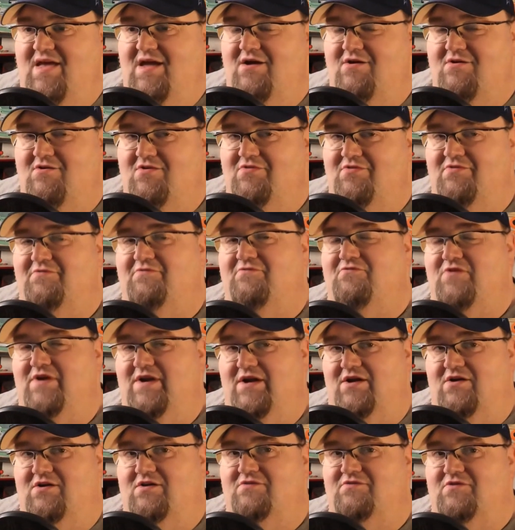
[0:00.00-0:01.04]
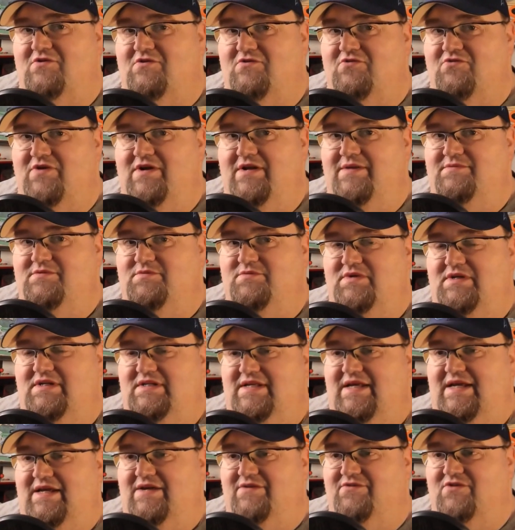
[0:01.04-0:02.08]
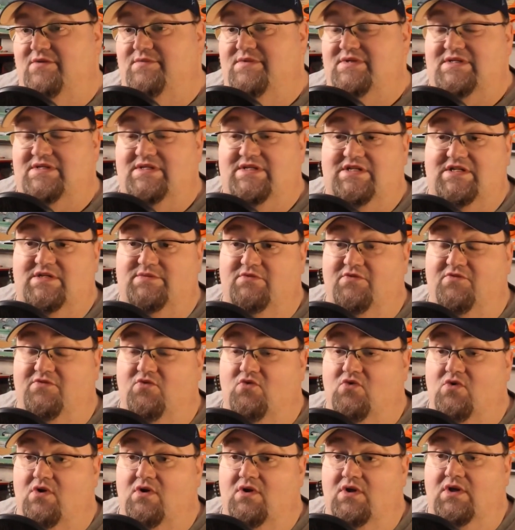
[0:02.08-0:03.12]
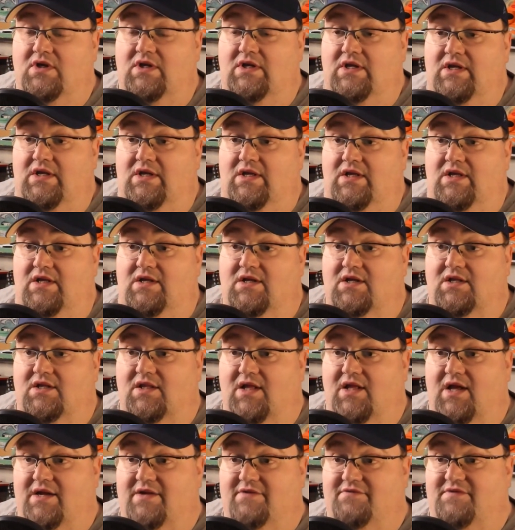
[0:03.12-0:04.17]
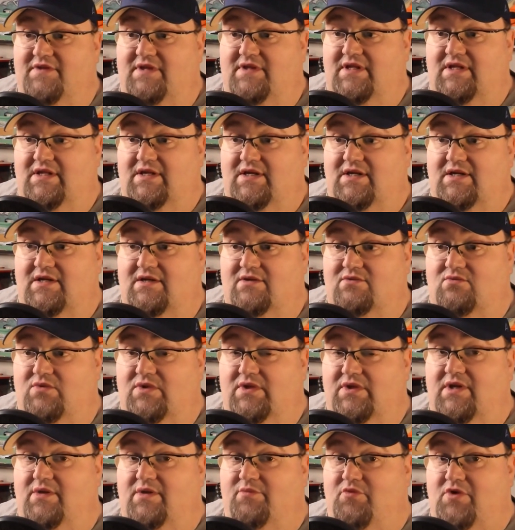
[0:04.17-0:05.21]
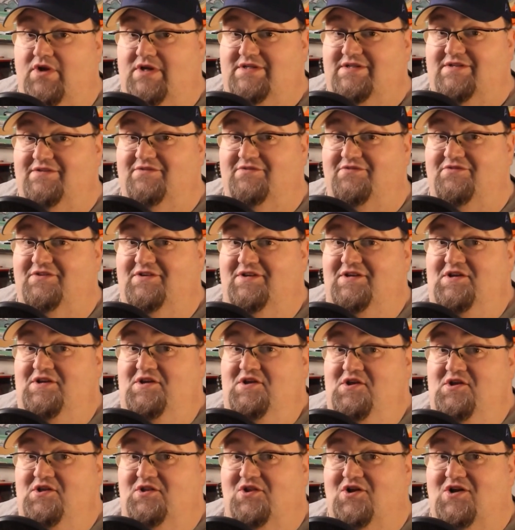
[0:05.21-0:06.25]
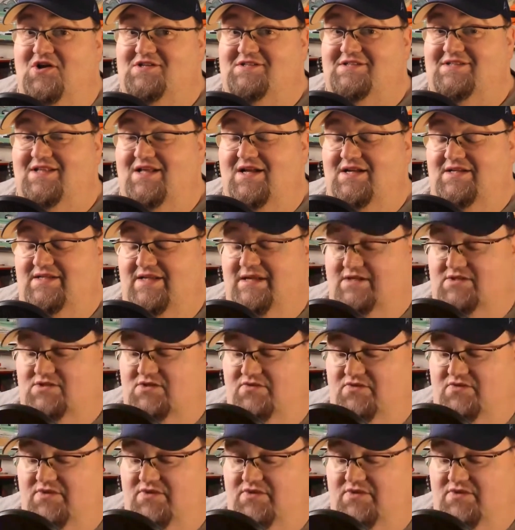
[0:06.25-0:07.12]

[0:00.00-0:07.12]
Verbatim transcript: all the free, all of our freedoms being taken from us. And this is before a lot of the uh, really oppressive laws and lockdowns